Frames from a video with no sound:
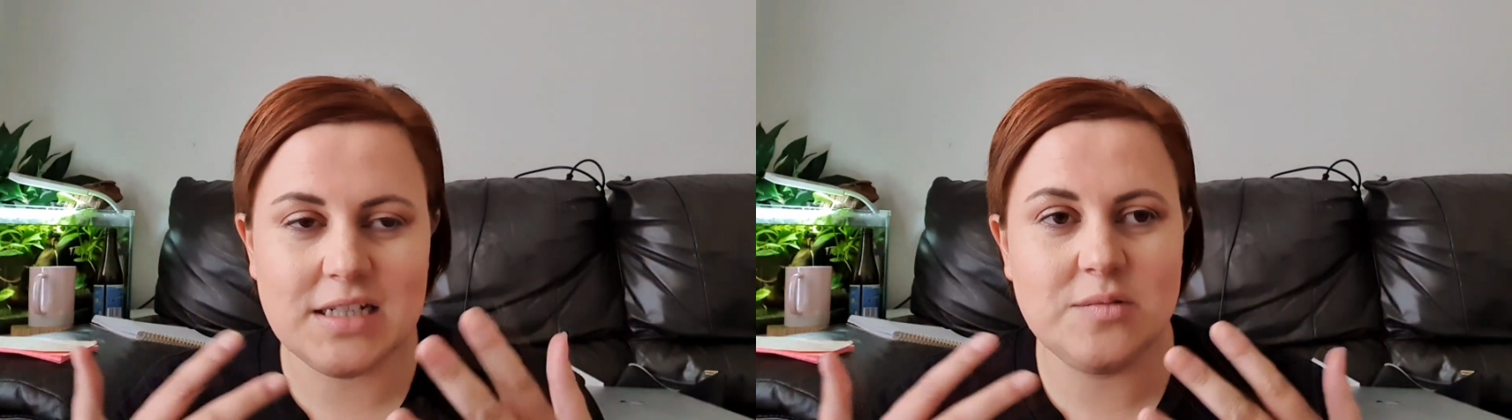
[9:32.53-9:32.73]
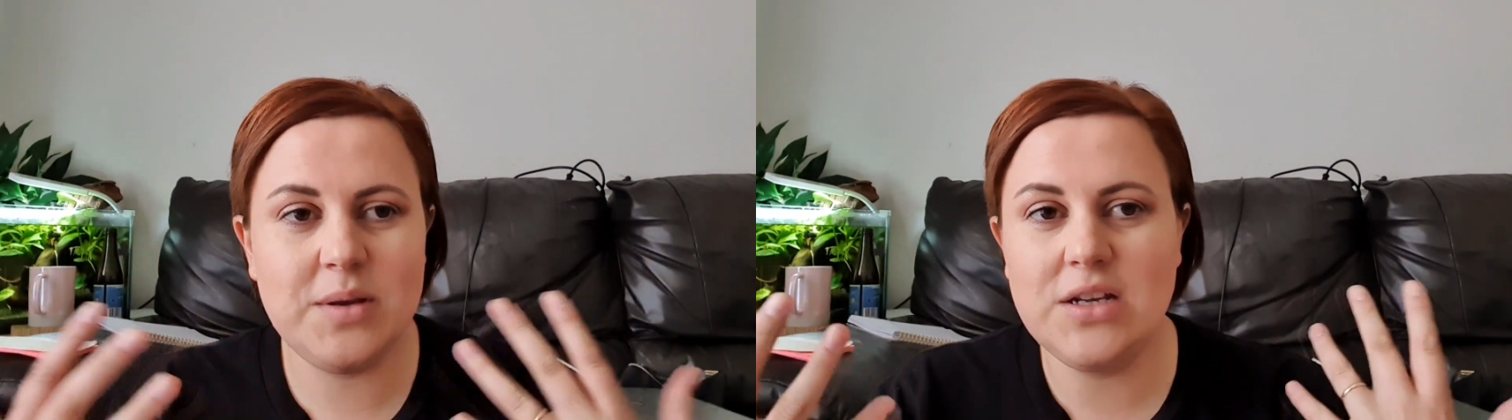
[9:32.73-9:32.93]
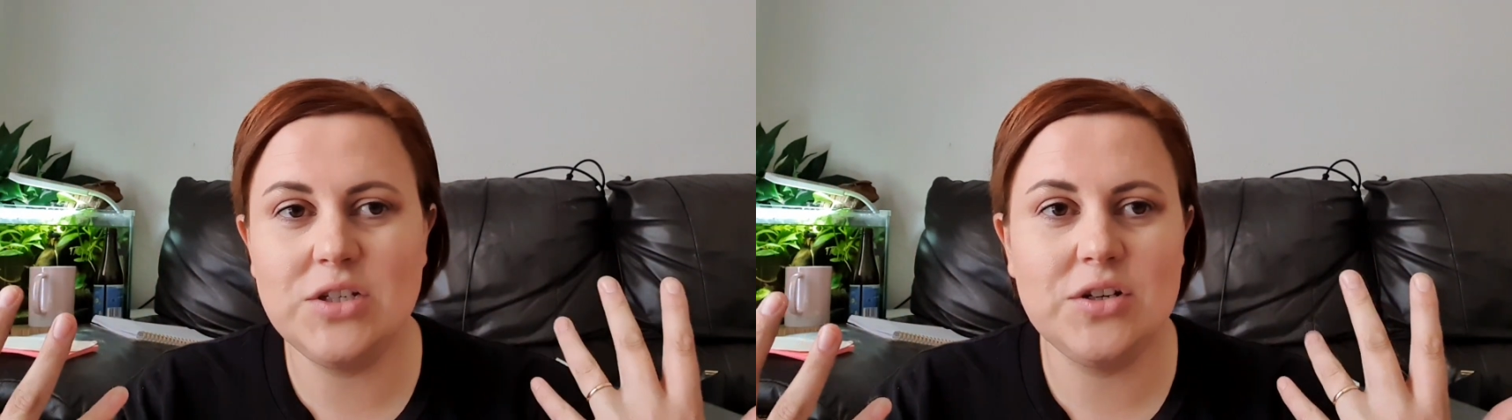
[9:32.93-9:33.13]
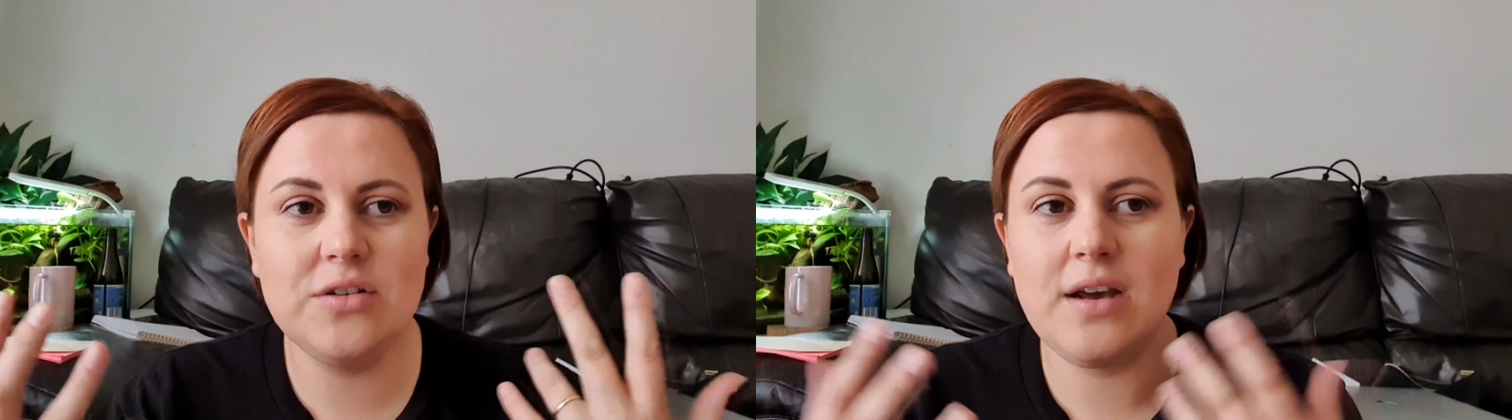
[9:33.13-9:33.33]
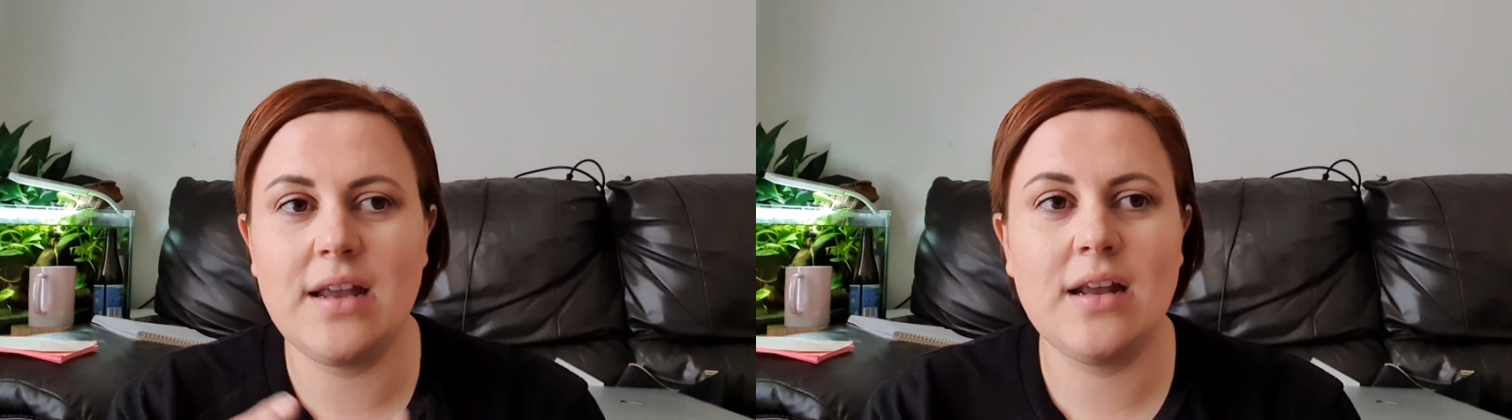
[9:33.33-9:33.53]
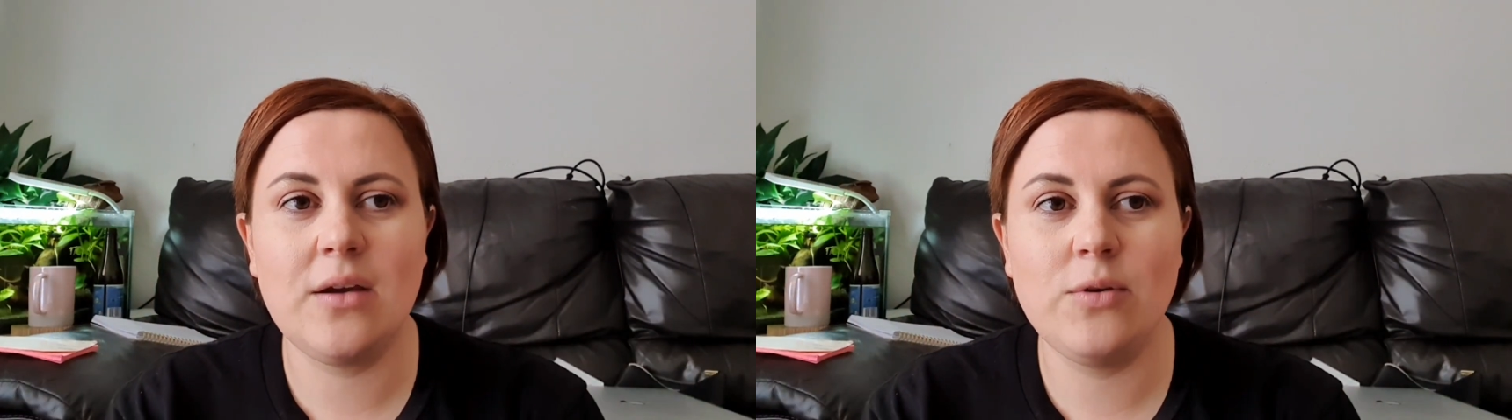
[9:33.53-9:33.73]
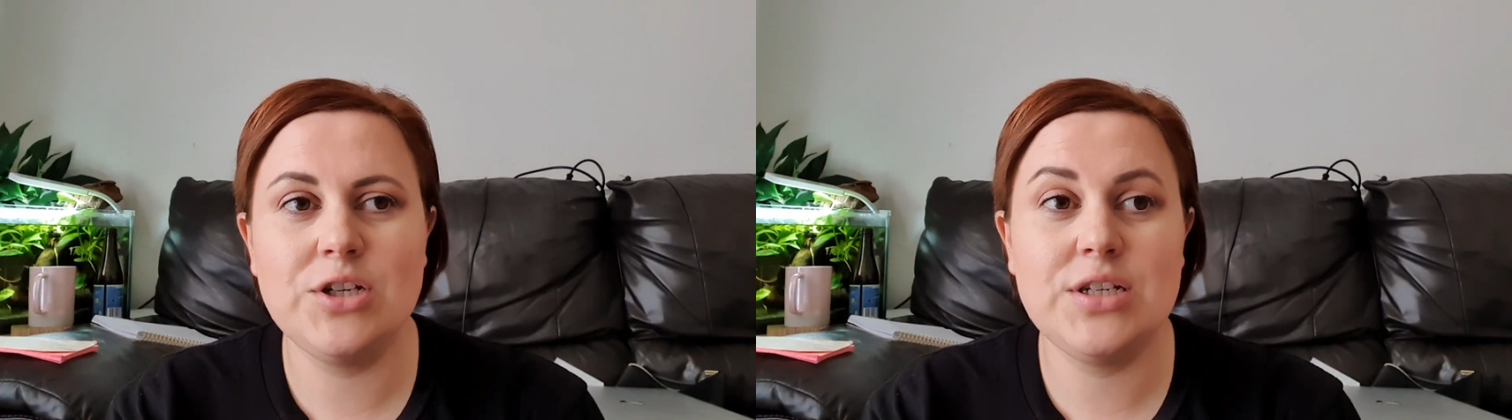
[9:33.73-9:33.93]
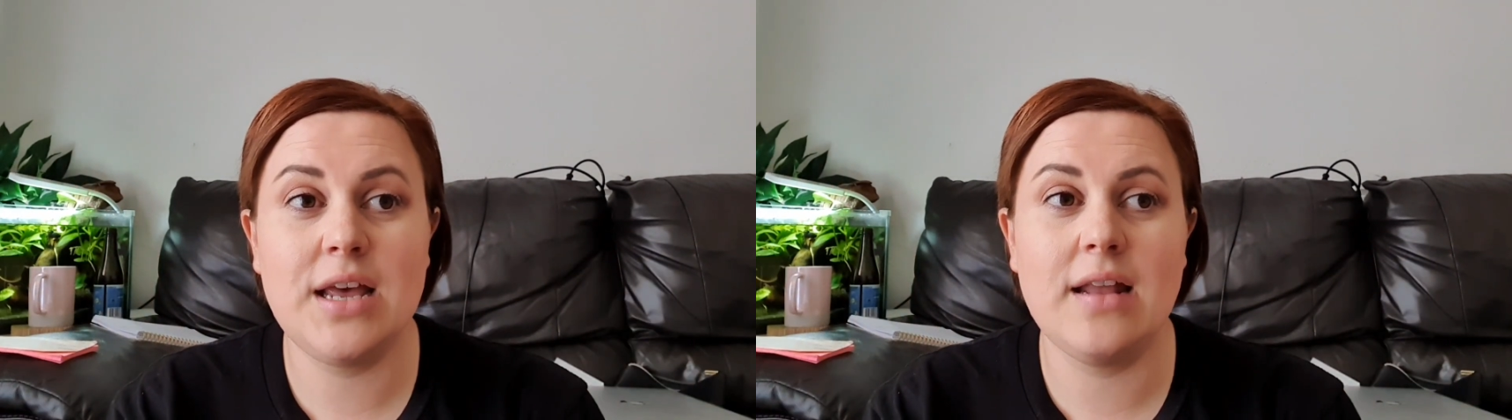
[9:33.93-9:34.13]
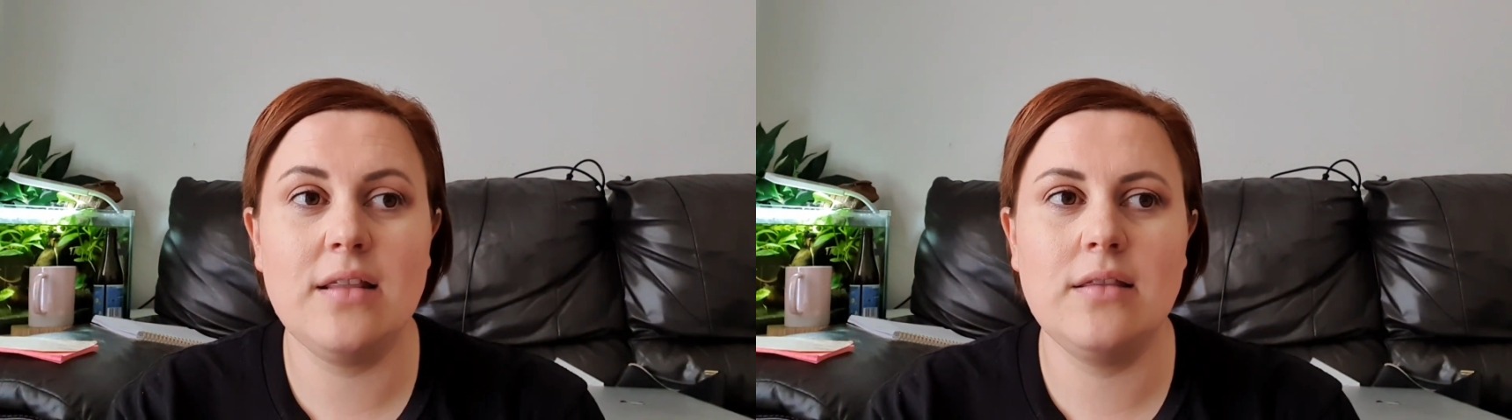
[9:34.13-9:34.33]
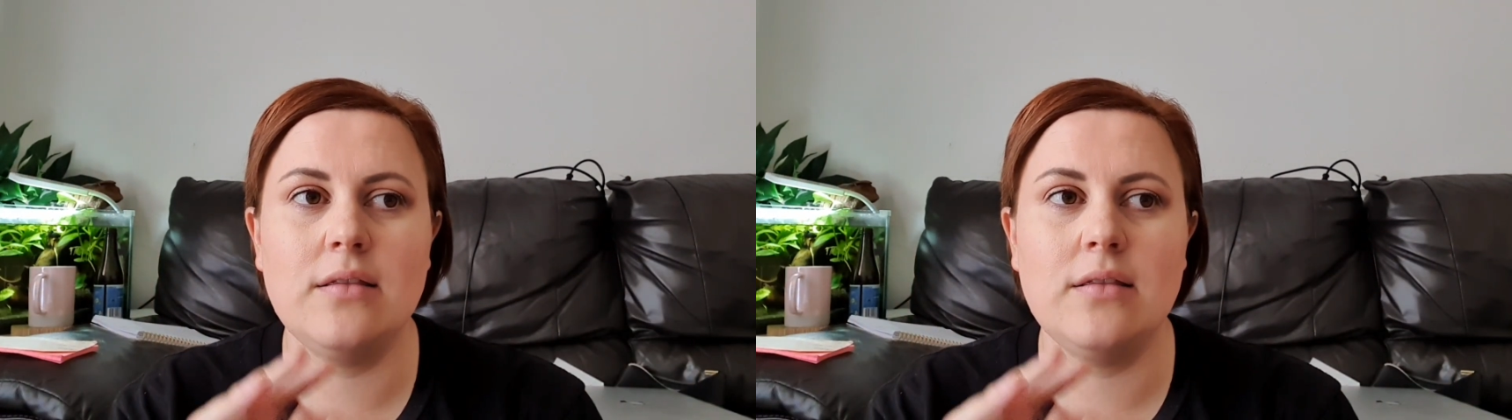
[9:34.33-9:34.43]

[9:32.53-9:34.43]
speak to, and I wish that